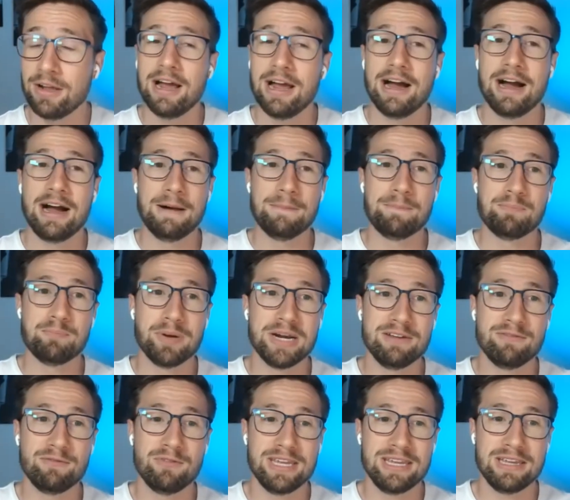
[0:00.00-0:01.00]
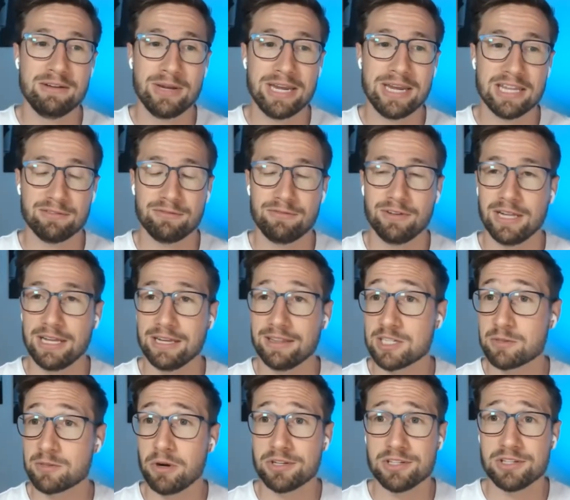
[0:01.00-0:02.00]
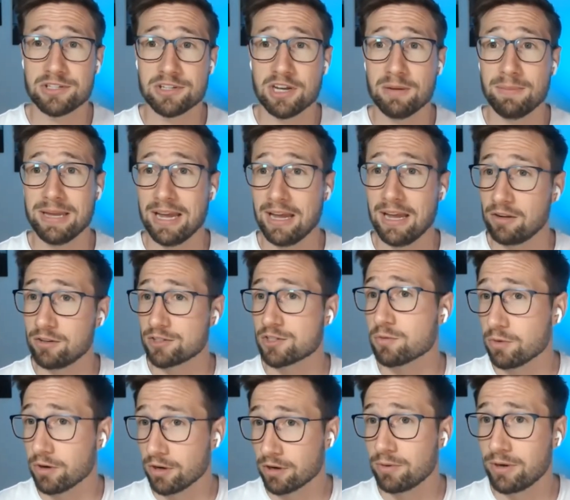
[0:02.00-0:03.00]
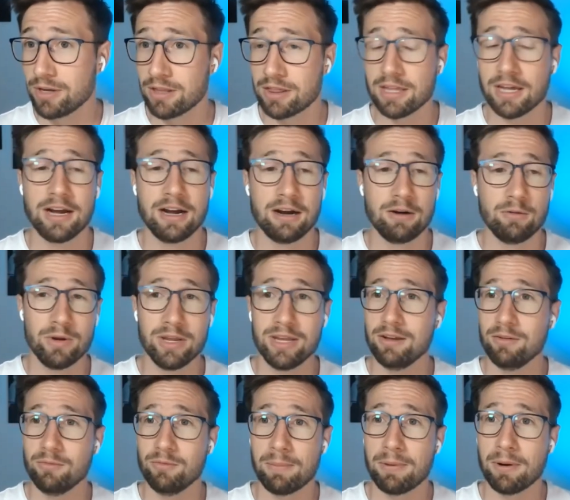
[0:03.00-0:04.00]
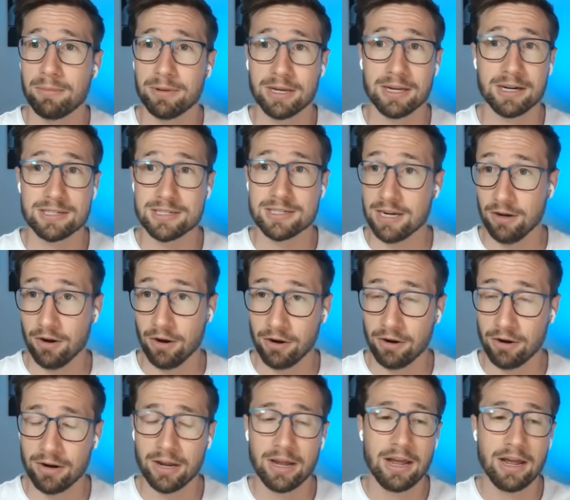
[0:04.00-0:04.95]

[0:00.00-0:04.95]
Um, but if we, we get the feeling this person is going to be a hell to work with, uh, we, we're probably going to say no.